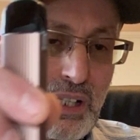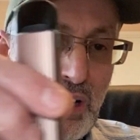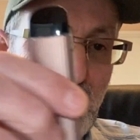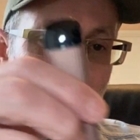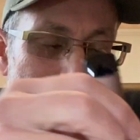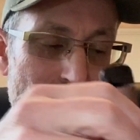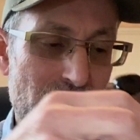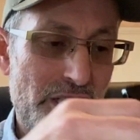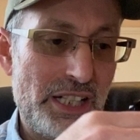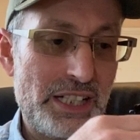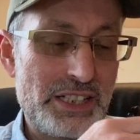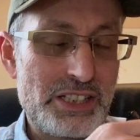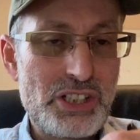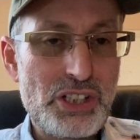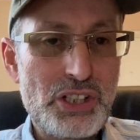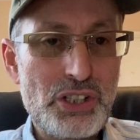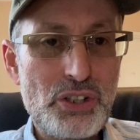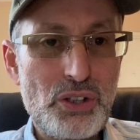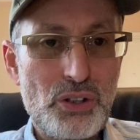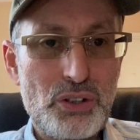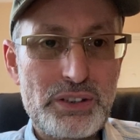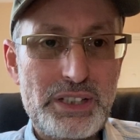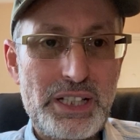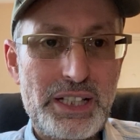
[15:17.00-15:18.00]
unless you
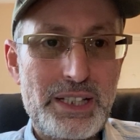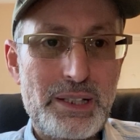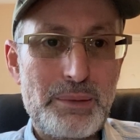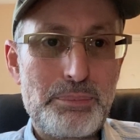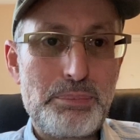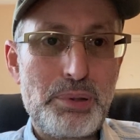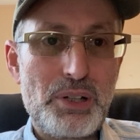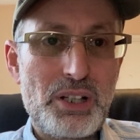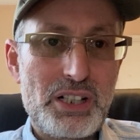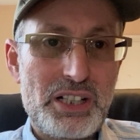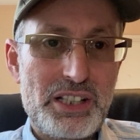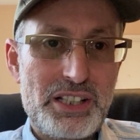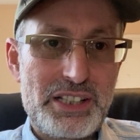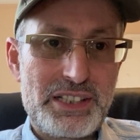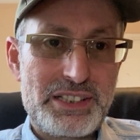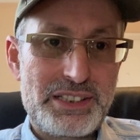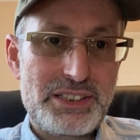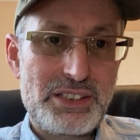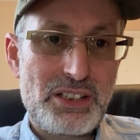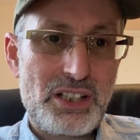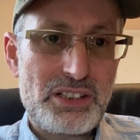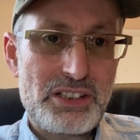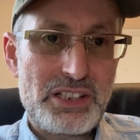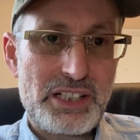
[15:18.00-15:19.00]
know that your pocket is
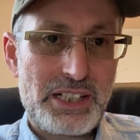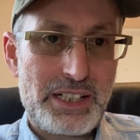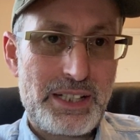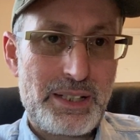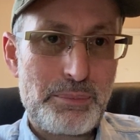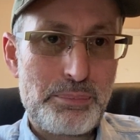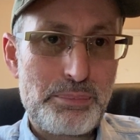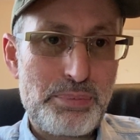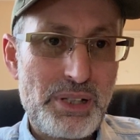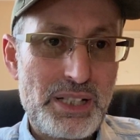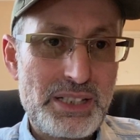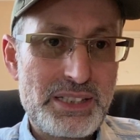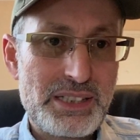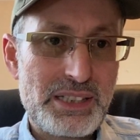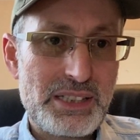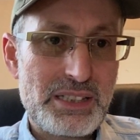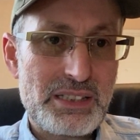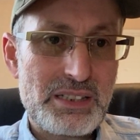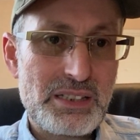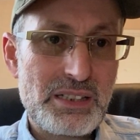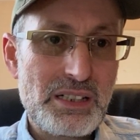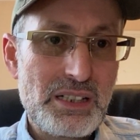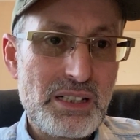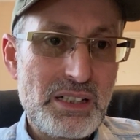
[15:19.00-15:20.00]
nothing gonna press
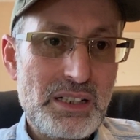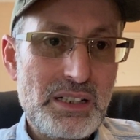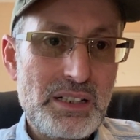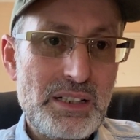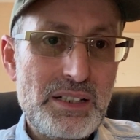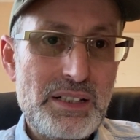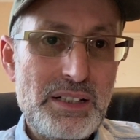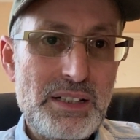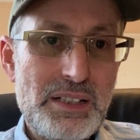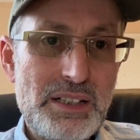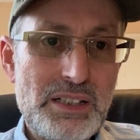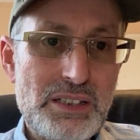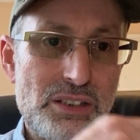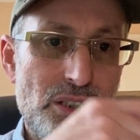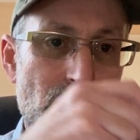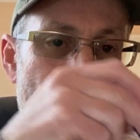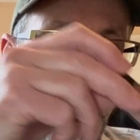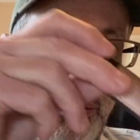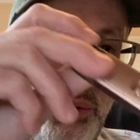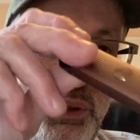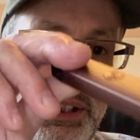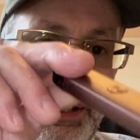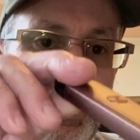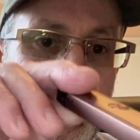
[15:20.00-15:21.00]
it. So
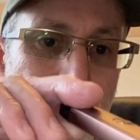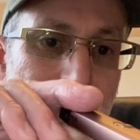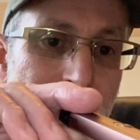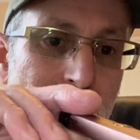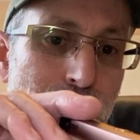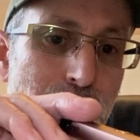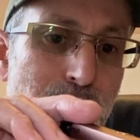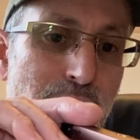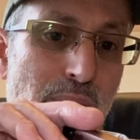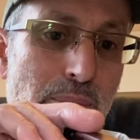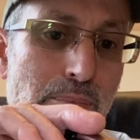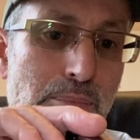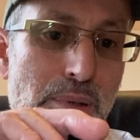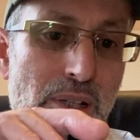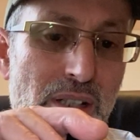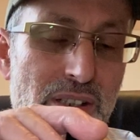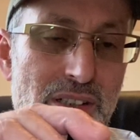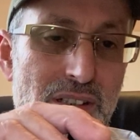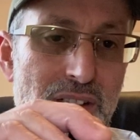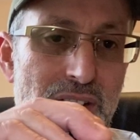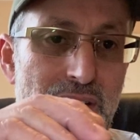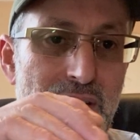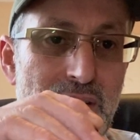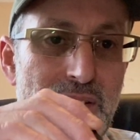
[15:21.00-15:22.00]
always keep the
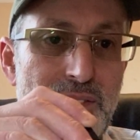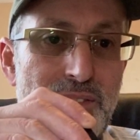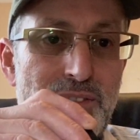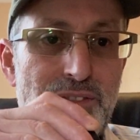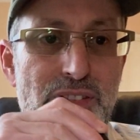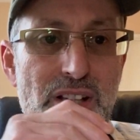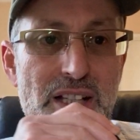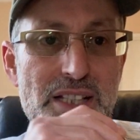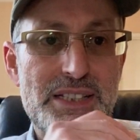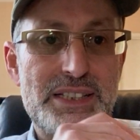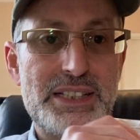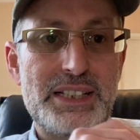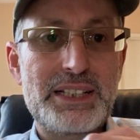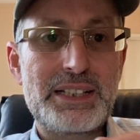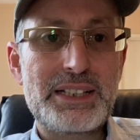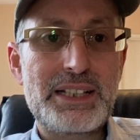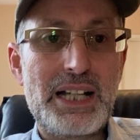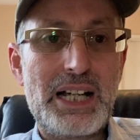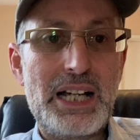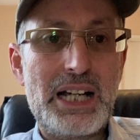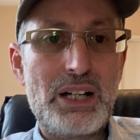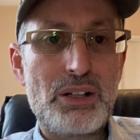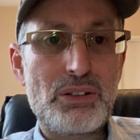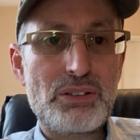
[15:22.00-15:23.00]
button facing
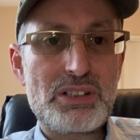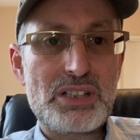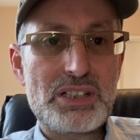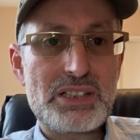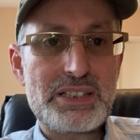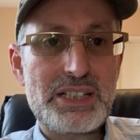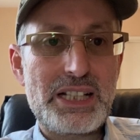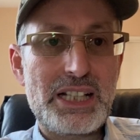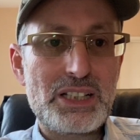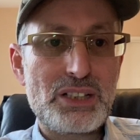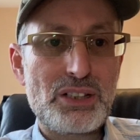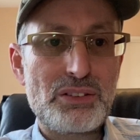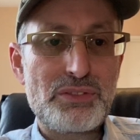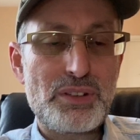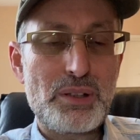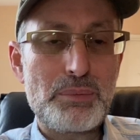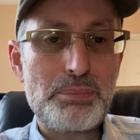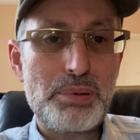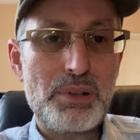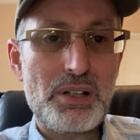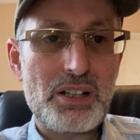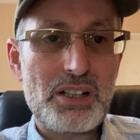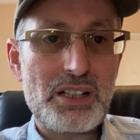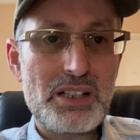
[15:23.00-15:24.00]
the outer side of your
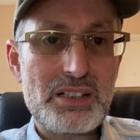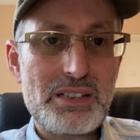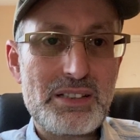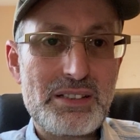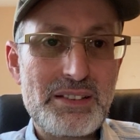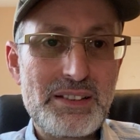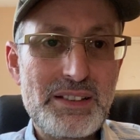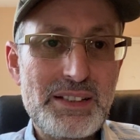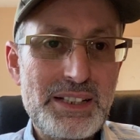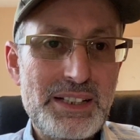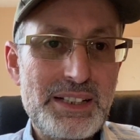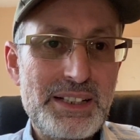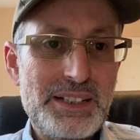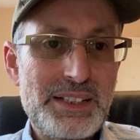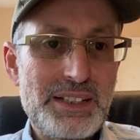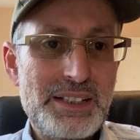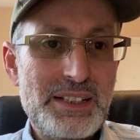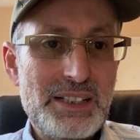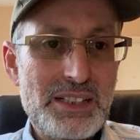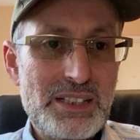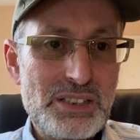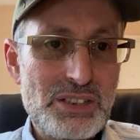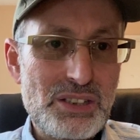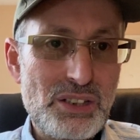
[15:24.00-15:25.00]
pocket,
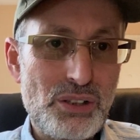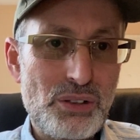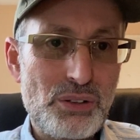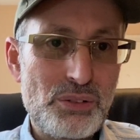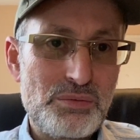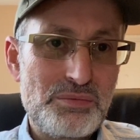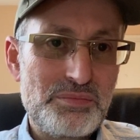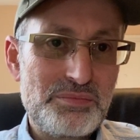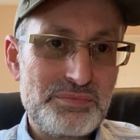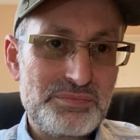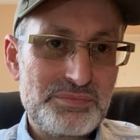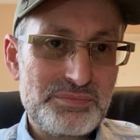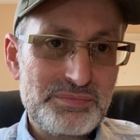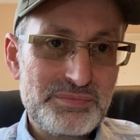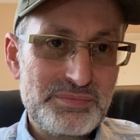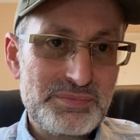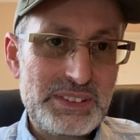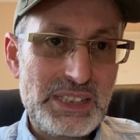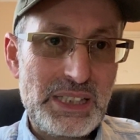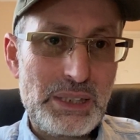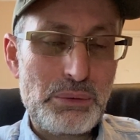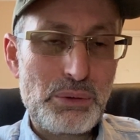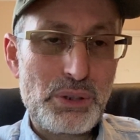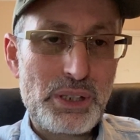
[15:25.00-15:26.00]
so
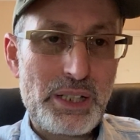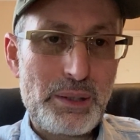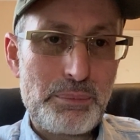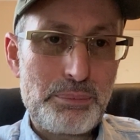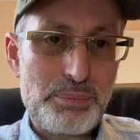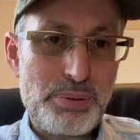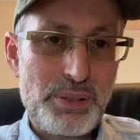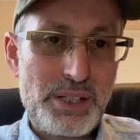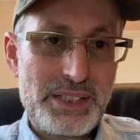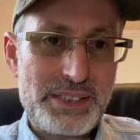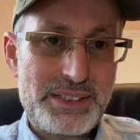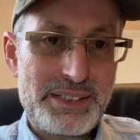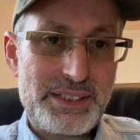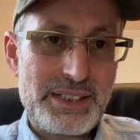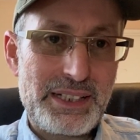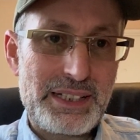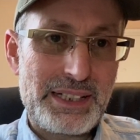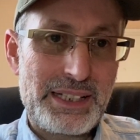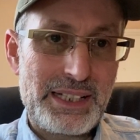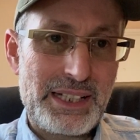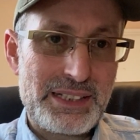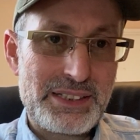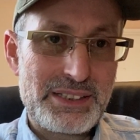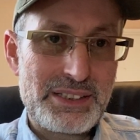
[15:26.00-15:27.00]
it won't get pressed
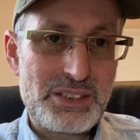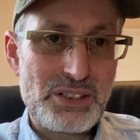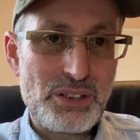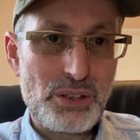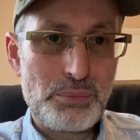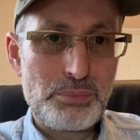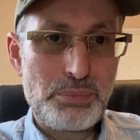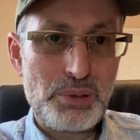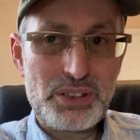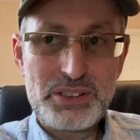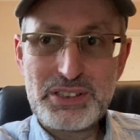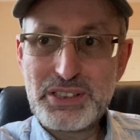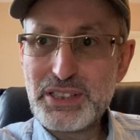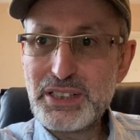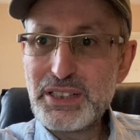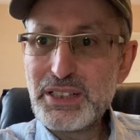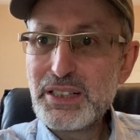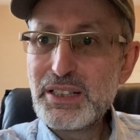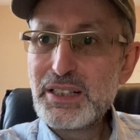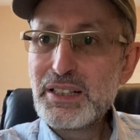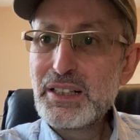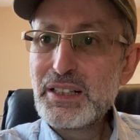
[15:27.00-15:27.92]
against your body.